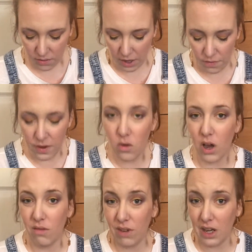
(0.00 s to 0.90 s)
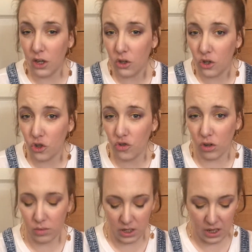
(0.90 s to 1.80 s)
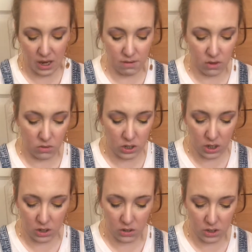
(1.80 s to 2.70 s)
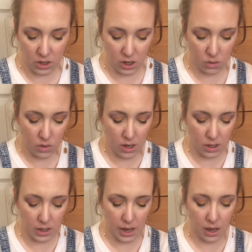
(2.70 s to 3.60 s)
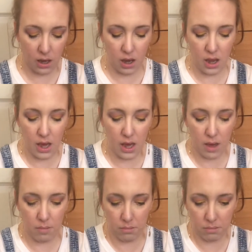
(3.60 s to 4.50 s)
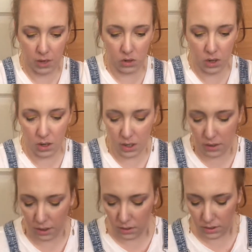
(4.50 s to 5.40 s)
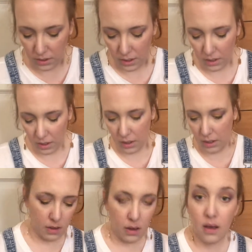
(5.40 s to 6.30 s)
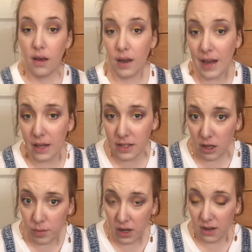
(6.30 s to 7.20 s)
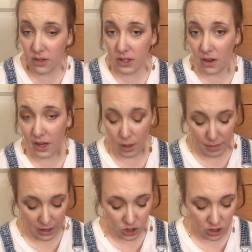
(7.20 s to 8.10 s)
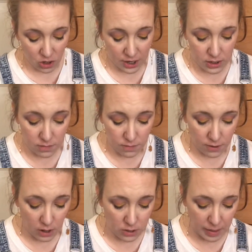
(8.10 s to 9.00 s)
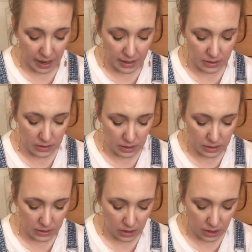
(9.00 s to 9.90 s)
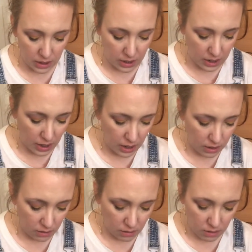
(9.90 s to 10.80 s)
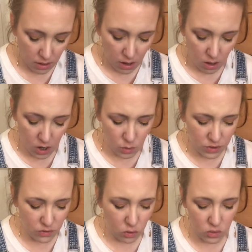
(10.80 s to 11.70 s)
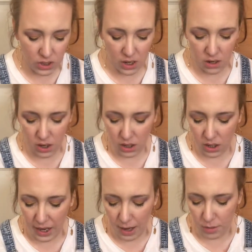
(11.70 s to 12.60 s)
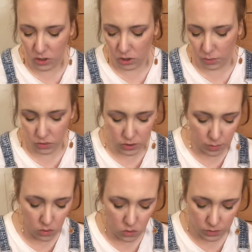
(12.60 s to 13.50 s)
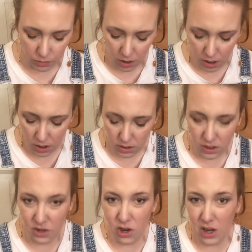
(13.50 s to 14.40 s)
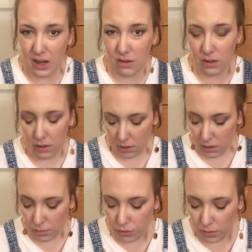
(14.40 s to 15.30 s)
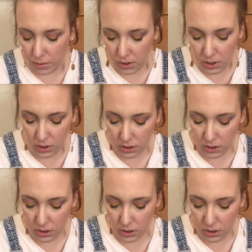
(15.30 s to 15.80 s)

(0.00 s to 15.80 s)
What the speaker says: they feel like really good strong material too. So yeah, I quite like those. Next up, it looks like a matching item for those pants. This is like a, I would have called it like a cami top or sports bra. They're not like proper